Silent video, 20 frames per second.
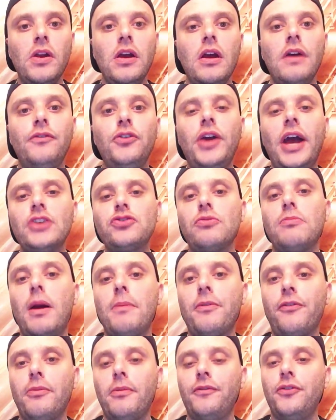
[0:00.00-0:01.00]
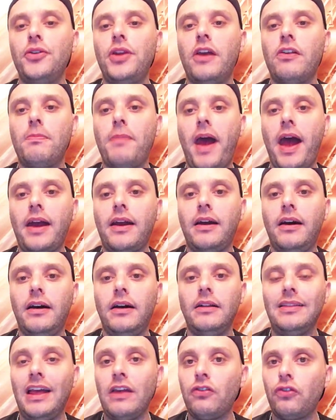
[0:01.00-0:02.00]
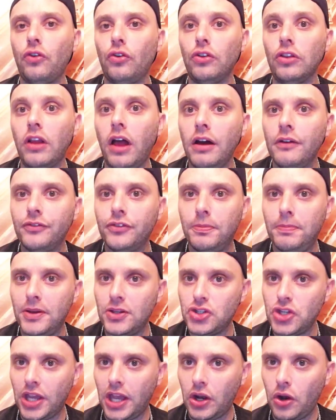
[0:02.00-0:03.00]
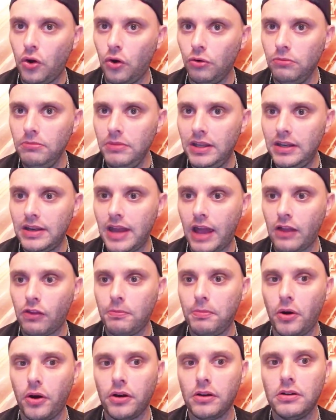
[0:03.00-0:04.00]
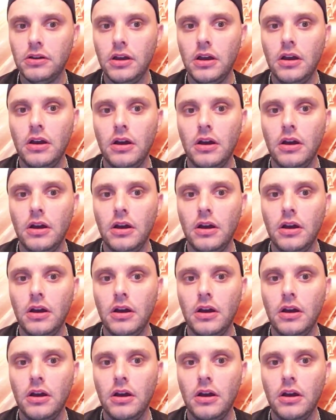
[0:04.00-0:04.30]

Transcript: If you guys remember from a few days back, uh, Lester loved pitching at home in Nats Park.